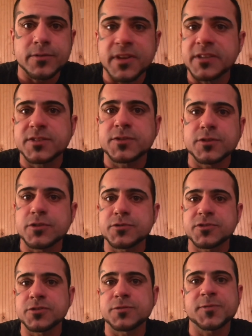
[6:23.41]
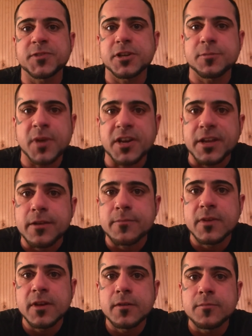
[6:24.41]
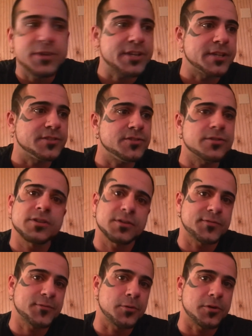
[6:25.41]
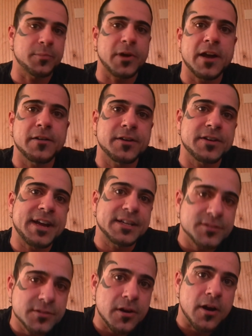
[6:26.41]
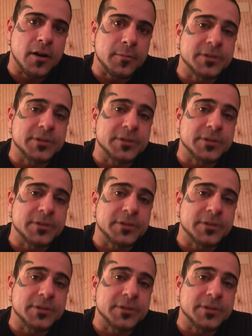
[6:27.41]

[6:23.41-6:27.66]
They just are using you for your money because you can afford to buy her a nice car,